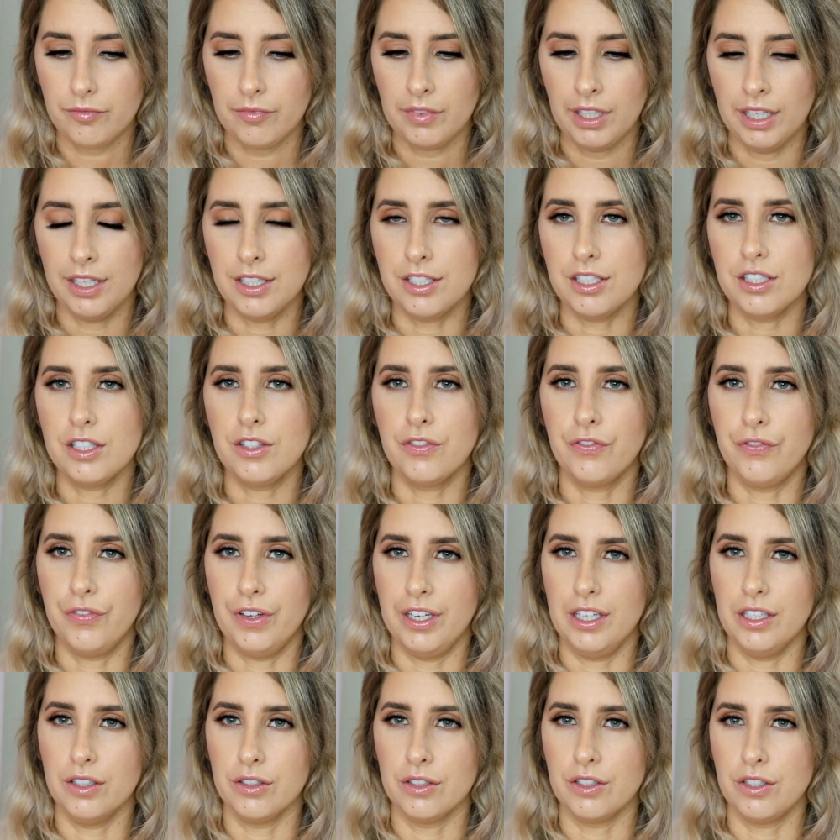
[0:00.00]
it just
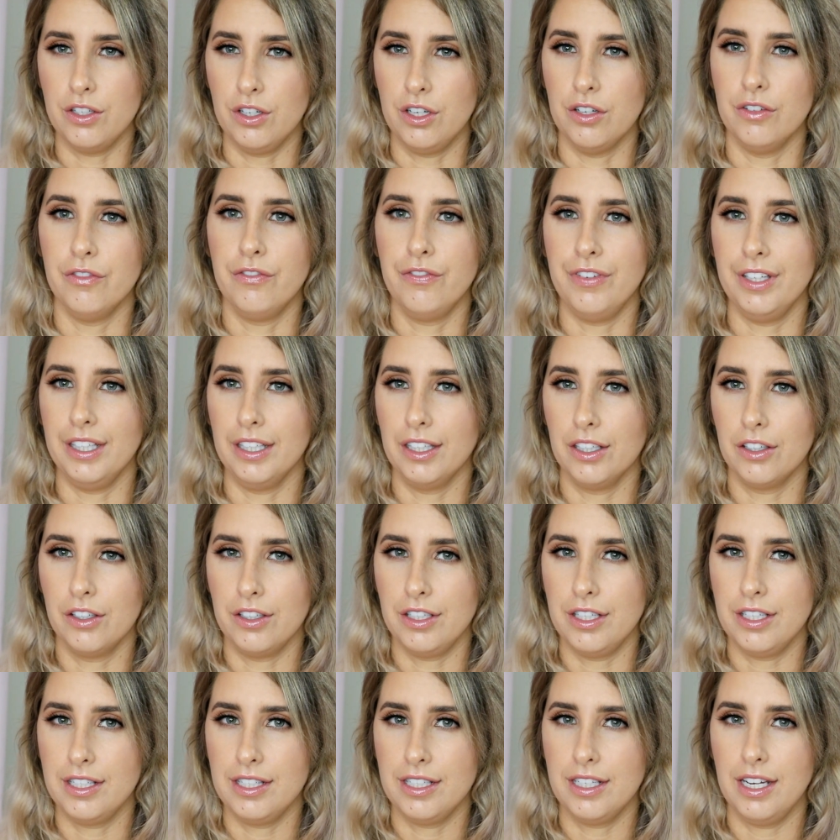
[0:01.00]
feels, you can feel it on
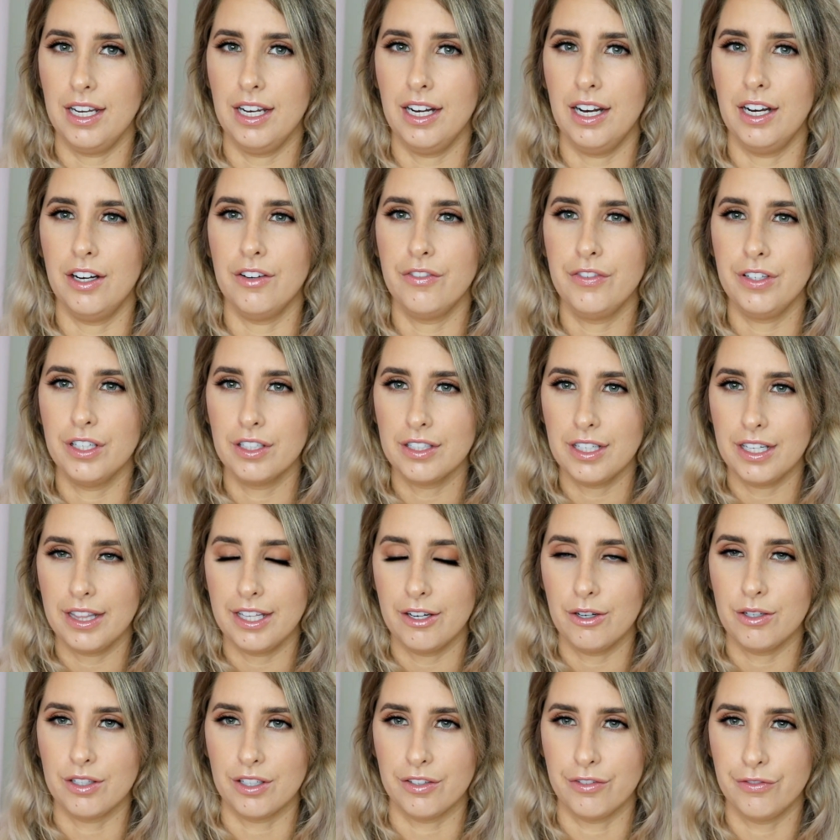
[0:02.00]
your skin and it feels like
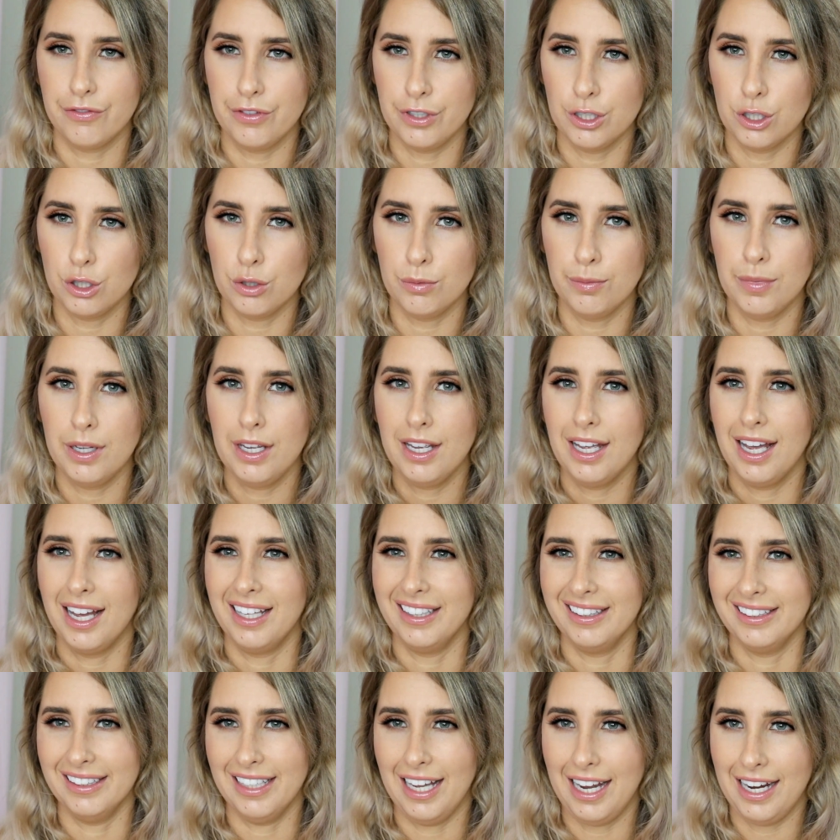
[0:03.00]
there is a film, a
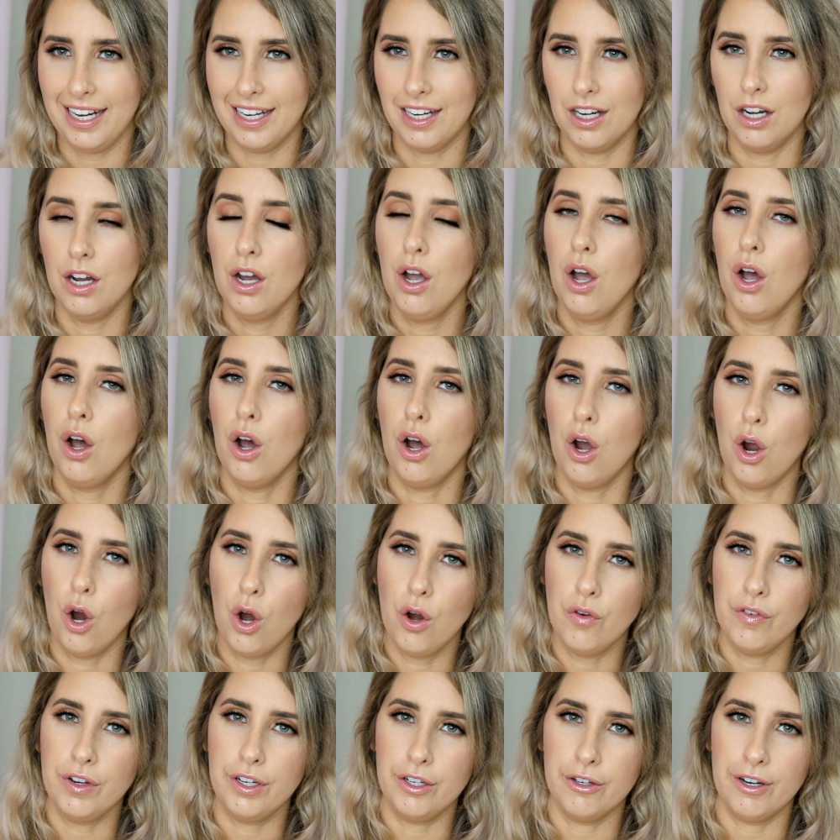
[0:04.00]
layer
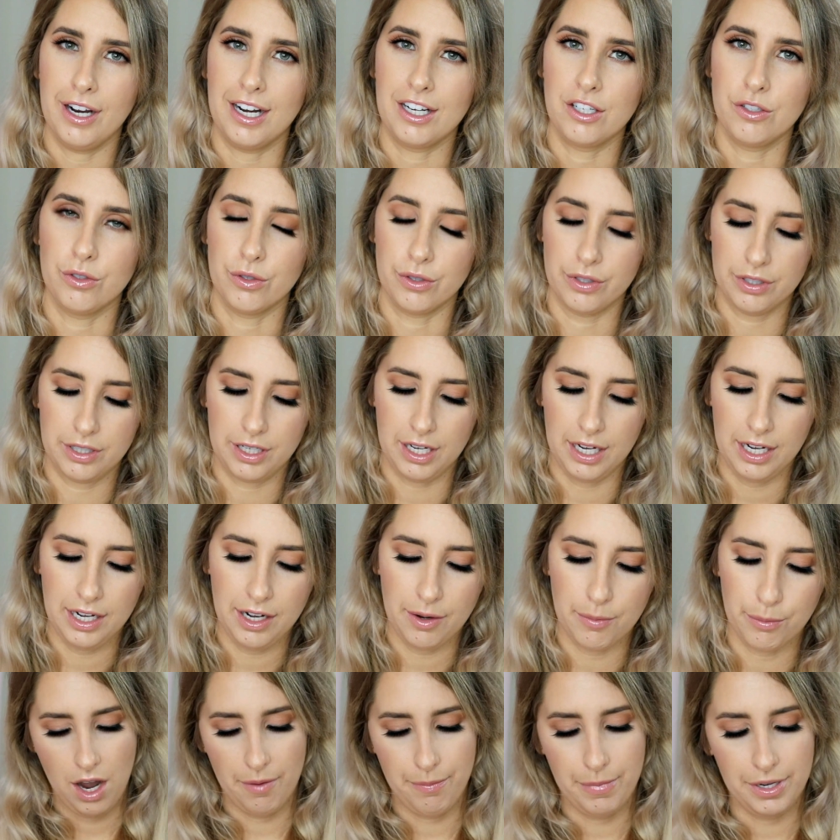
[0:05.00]
over your actual
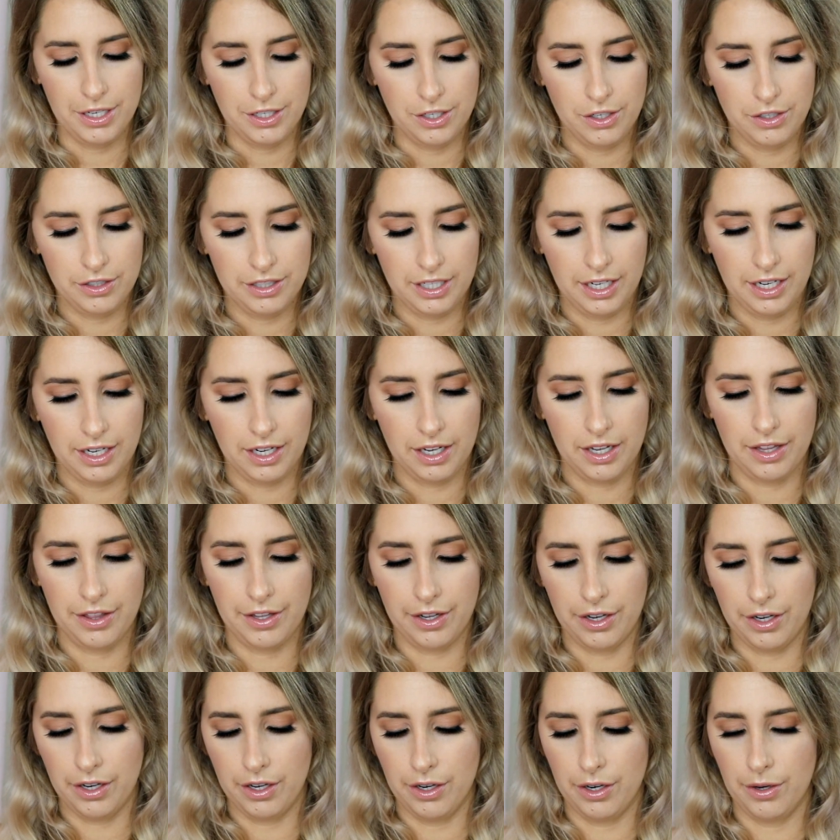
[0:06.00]
skin. I've been using
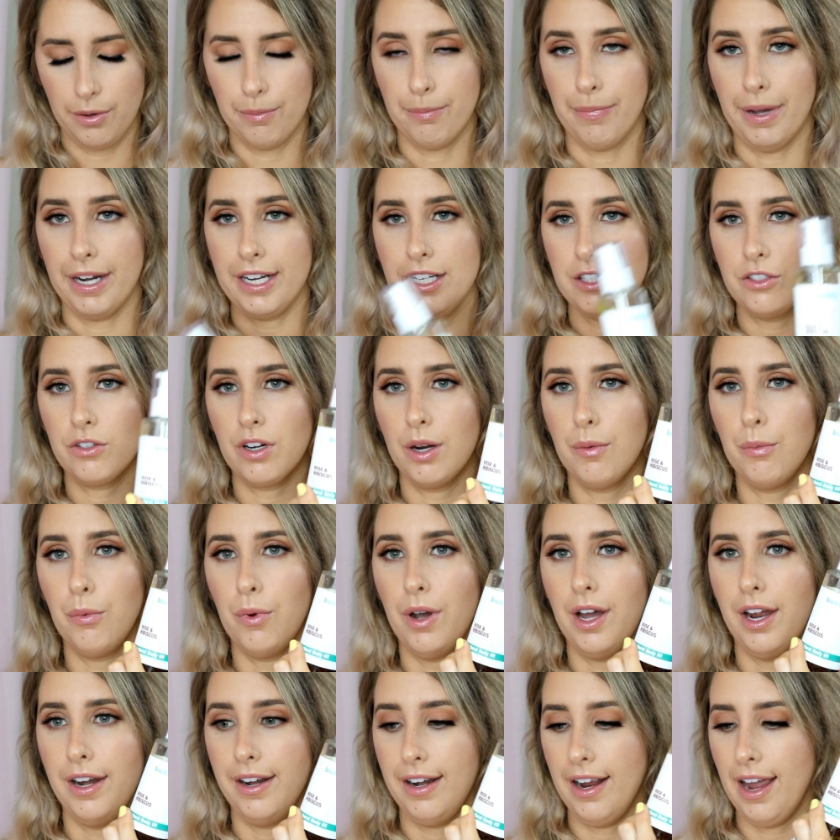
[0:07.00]
the Body Scrub
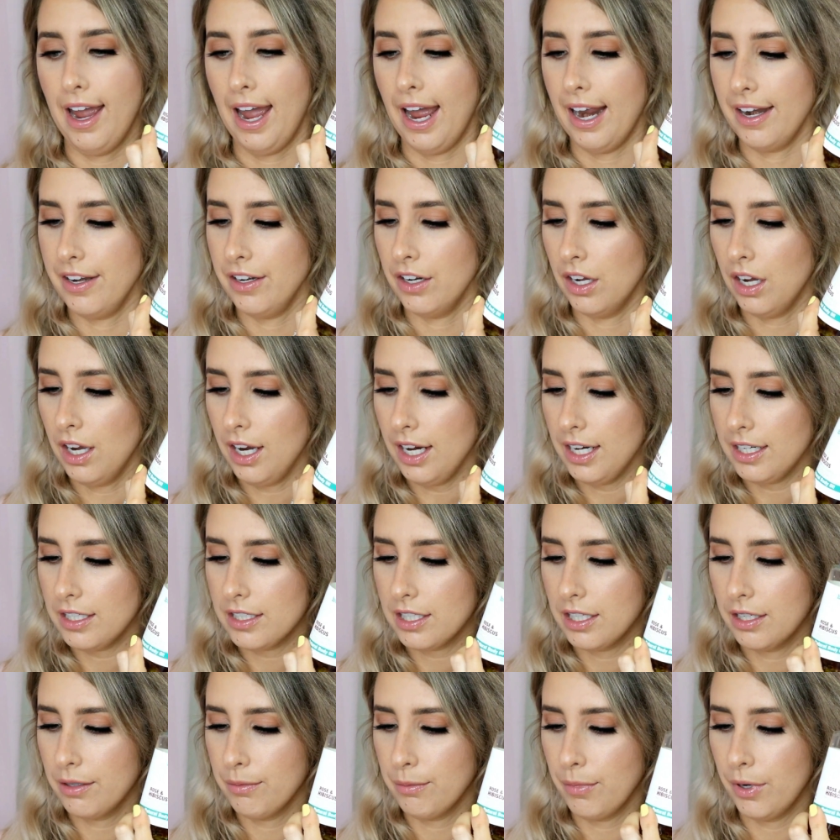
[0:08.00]
one at
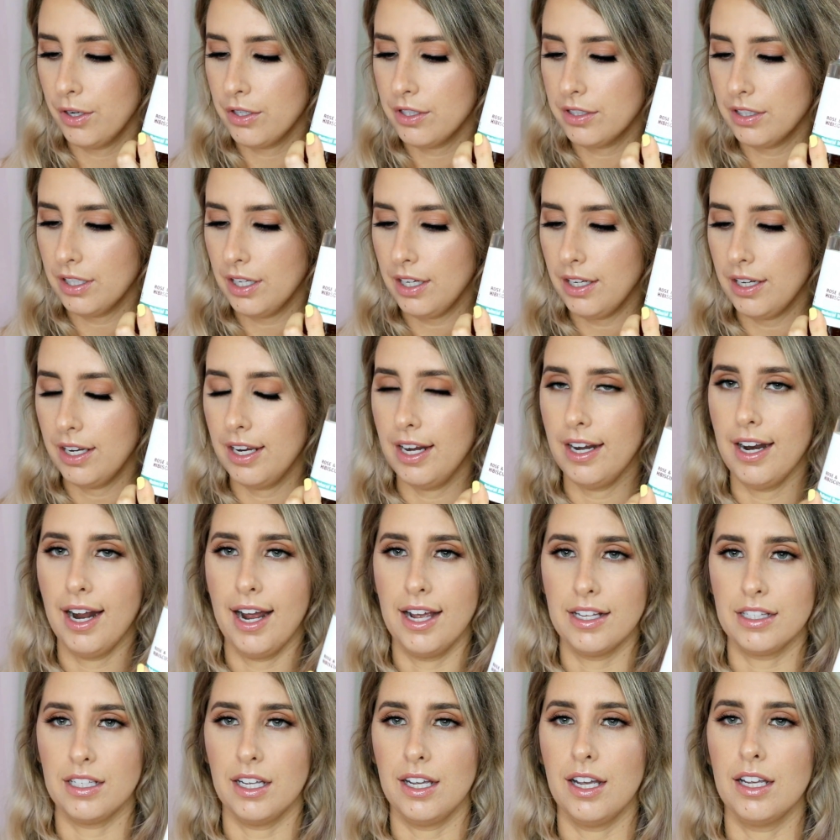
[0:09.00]
night mostly. It
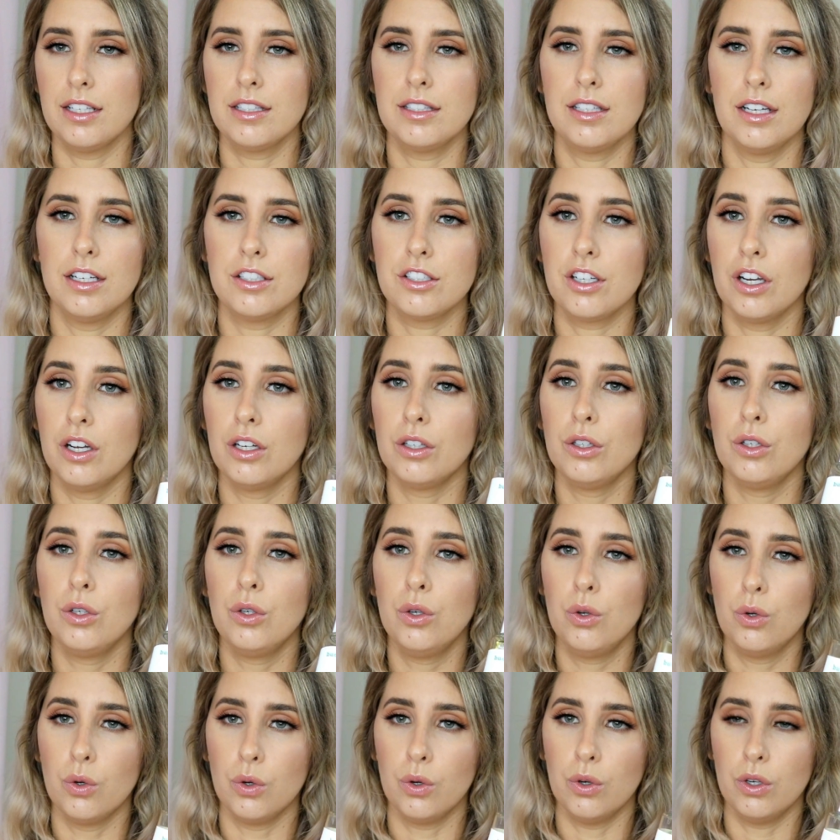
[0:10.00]
has such a
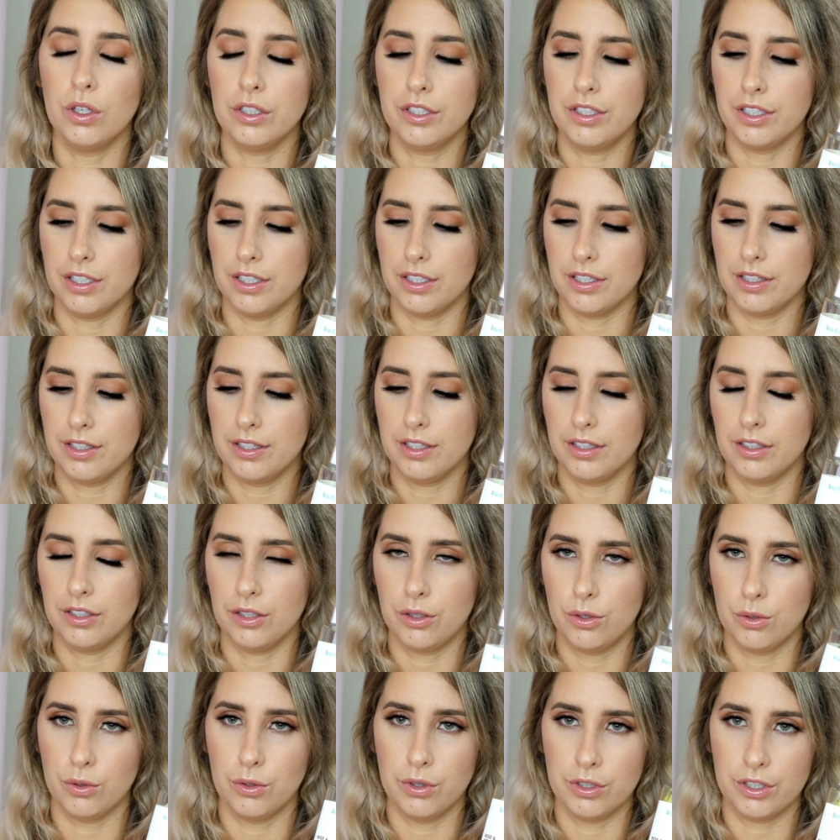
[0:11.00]
gorgeous,
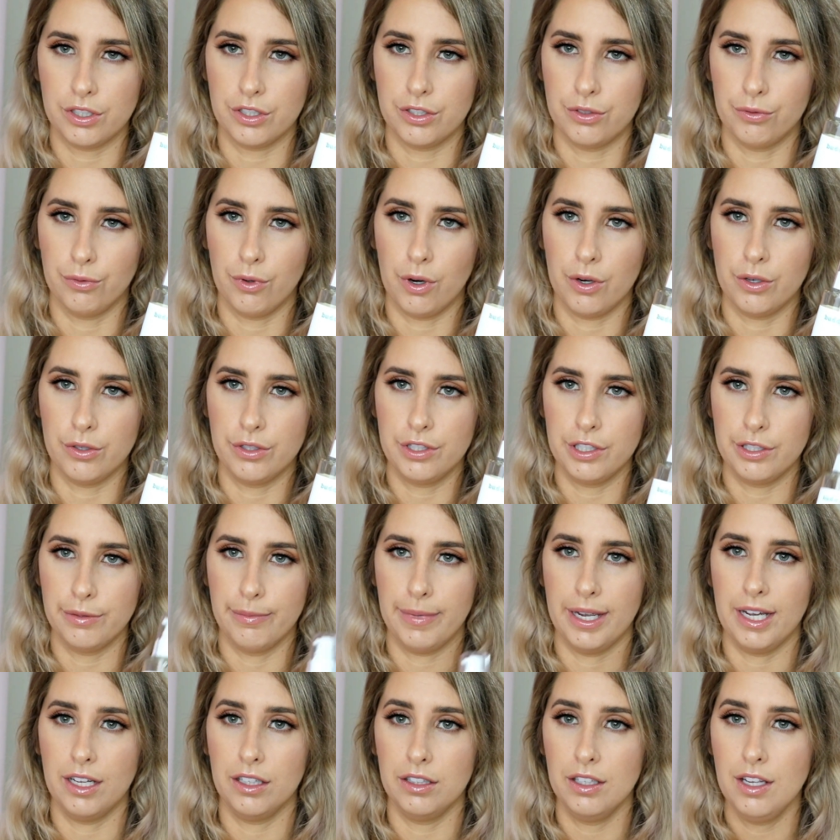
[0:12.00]
gorgeous rose
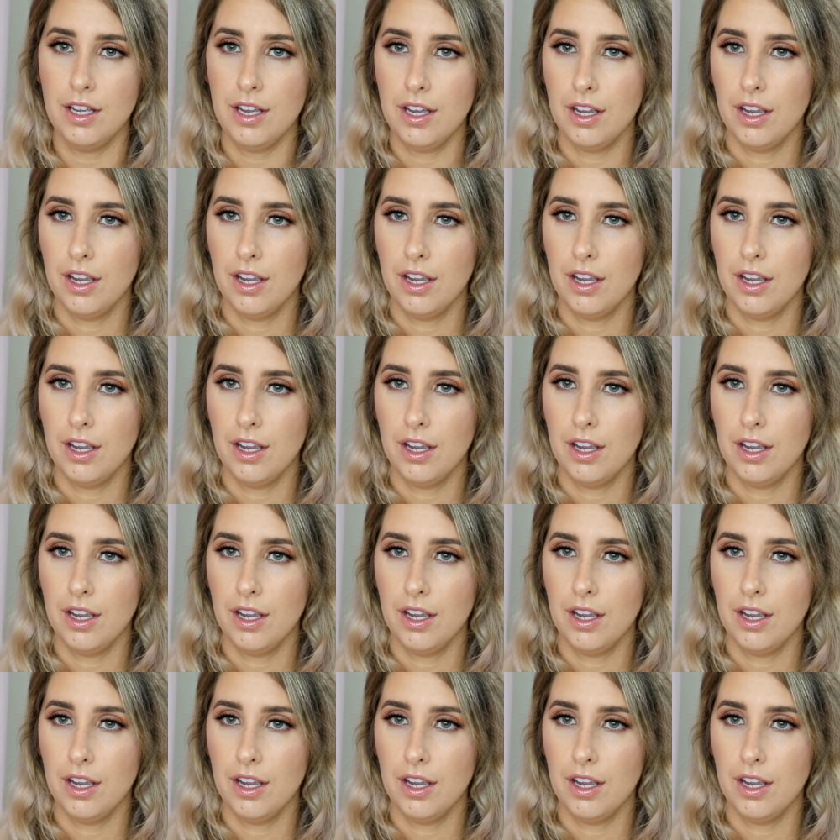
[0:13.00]
smell.